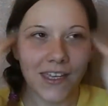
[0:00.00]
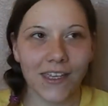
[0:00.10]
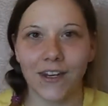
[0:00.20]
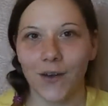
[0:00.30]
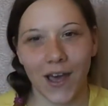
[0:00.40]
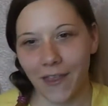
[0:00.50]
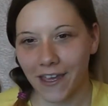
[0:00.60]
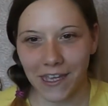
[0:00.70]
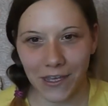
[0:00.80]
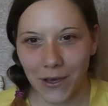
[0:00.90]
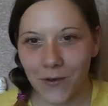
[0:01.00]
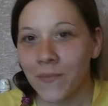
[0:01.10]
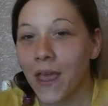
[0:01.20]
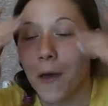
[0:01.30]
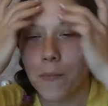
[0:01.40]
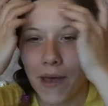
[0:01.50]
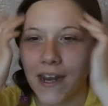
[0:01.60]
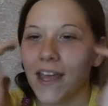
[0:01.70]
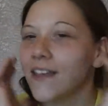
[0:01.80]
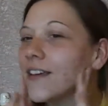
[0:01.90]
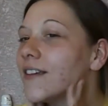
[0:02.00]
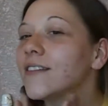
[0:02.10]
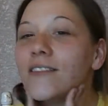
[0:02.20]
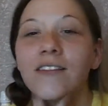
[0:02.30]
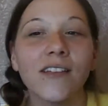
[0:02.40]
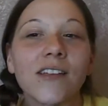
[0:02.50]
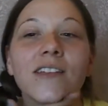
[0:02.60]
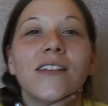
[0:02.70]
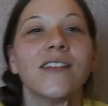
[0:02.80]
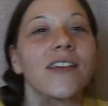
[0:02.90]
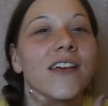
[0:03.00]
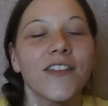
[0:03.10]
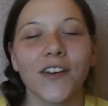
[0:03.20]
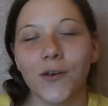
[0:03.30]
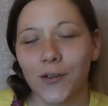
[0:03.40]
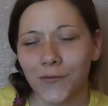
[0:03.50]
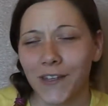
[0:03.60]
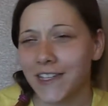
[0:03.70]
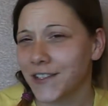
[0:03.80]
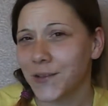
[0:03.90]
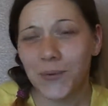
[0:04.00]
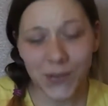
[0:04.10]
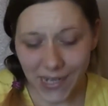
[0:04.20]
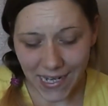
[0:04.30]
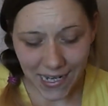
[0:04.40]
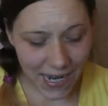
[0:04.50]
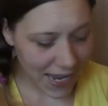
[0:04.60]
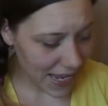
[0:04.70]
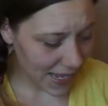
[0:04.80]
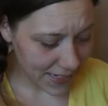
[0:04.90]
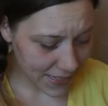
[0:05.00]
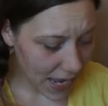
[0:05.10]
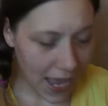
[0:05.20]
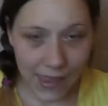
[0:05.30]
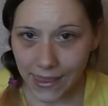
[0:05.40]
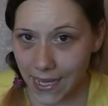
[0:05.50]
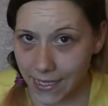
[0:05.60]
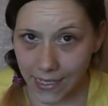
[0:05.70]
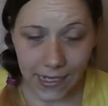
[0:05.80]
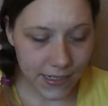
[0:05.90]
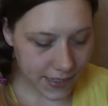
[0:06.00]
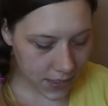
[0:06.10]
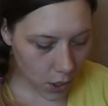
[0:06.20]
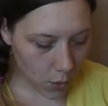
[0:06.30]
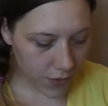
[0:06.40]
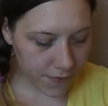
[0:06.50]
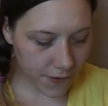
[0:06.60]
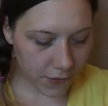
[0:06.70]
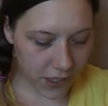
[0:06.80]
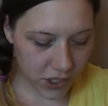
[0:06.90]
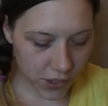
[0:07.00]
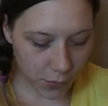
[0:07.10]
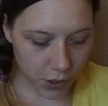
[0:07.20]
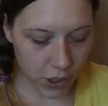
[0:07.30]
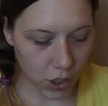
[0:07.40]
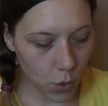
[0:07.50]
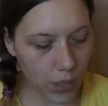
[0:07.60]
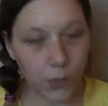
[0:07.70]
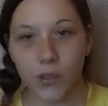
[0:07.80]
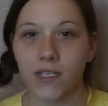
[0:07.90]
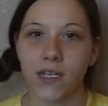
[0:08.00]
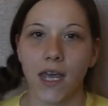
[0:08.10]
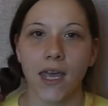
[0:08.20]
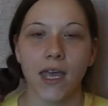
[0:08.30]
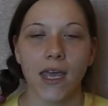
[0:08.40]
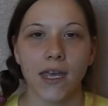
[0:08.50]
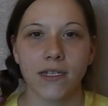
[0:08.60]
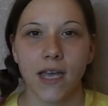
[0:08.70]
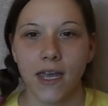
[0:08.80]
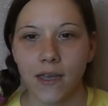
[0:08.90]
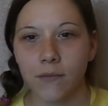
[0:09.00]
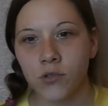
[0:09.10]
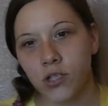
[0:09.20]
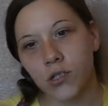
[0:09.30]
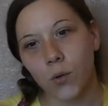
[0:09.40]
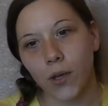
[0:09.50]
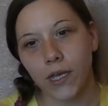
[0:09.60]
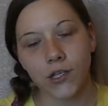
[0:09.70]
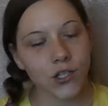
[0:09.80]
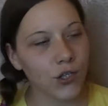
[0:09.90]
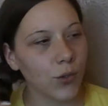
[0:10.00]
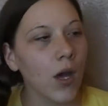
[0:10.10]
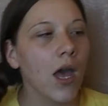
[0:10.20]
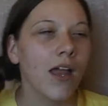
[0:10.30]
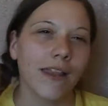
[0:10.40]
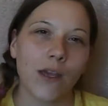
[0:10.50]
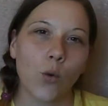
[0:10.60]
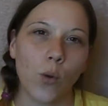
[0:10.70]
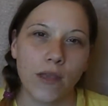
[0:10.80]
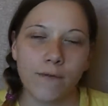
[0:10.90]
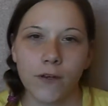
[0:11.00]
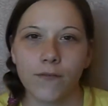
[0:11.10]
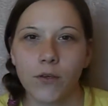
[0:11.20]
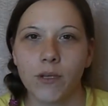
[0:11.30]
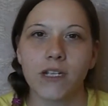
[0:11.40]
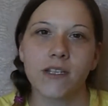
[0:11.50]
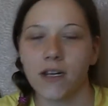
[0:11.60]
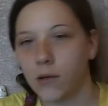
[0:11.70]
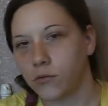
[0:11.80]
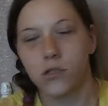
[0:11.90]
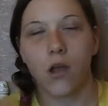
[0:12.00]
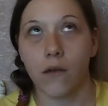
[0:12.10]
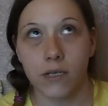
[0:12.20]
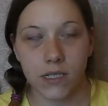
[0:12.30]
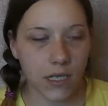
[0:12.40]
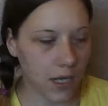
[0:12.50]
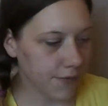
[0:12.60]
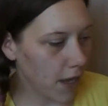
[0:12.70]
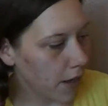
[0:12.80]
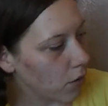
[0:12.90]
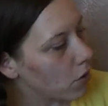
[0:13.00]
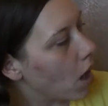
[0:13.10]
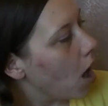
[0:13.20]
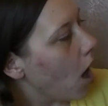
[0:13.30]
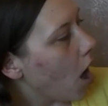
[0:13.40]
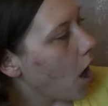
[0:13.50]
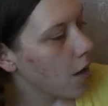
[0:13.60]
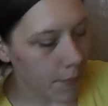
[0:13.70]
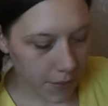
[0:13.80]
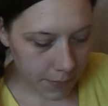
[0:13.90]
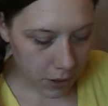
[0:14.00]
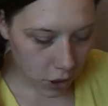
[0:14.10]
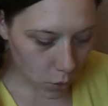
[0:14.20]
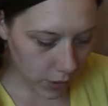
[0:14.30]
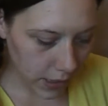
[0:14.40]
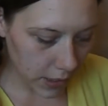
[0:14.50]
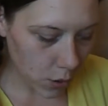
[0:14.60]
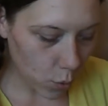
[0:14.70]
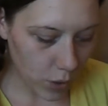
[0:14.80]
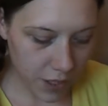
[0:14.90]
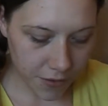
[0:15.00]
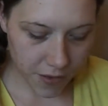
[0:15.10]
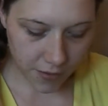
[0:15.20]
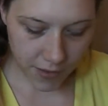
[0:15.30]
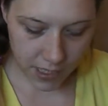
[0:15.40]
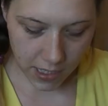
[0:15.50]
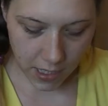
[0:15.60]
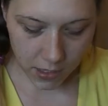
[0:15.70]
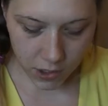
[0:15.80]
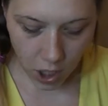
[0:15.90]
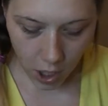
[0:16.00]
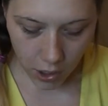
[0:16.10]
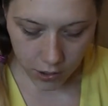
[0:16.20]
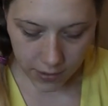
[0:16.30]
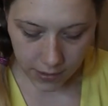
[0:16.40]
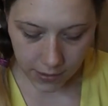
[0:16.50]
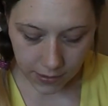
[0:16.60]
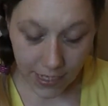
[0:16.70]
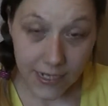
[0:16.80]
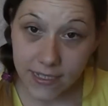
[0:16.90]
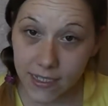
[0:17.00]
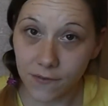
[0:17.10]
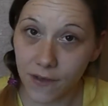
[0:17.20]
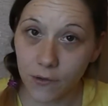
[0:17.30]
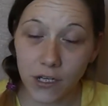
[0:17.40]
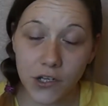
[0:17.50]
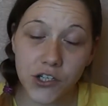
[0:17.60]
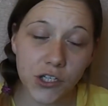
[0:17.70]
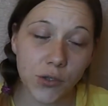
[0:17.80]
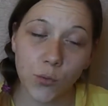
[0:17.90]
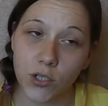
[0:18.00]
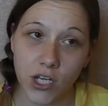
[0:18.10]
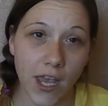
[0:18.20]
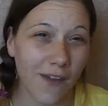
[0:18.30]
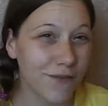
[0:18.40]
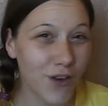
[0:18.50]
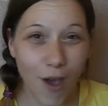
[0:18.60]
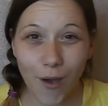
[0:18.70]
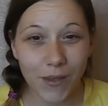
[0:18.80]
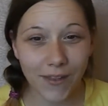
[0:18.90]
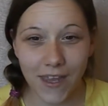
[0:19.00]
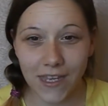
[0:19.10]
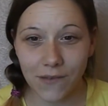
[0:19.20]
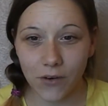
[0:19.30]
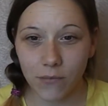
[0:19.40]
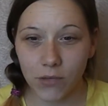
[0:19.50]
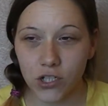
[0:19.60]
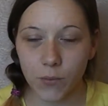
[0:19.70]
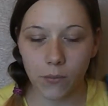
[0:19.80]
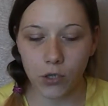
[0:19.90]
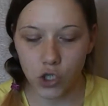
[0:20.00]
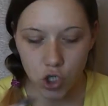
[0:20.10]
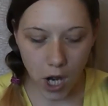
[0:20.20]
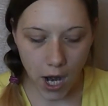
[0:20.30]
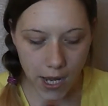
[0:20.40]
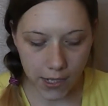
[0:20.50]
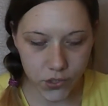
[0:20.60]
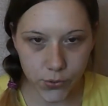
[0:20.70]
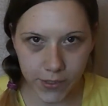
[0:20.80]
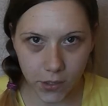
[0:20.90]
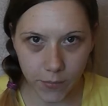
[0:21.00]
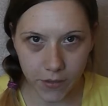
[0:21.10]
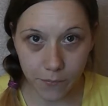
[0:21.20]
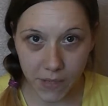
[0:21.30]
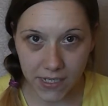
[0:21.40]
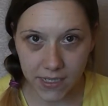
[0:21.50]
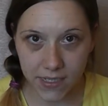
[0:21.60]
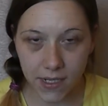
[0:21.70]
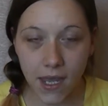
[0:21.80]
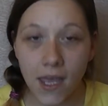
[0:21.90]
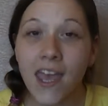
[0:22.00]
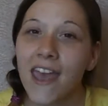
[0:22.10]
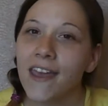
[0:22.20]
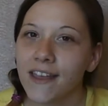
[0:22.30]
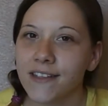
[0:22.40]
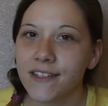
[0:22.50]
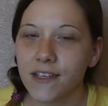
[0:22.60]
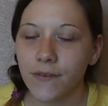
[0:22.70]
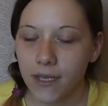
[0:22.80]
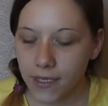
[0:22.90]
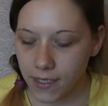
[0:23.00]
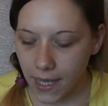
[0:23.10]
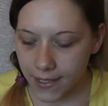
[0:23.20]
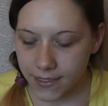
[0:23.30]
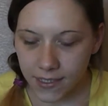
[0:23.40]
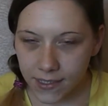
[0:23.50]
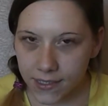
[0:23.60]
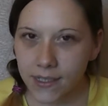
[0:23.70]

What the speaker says: you know how that can go. But the gold flakes are pretty and I like it. So the foundation that we're going to go in with today, and I am just going to like wait for a few minutes and I'll just obviously cut that out. But I'm going to go in with the Tarte Clay Stick Foundation, which I have not been liking very much, but I'm going to try and do a little bit of mixing today and see if I can get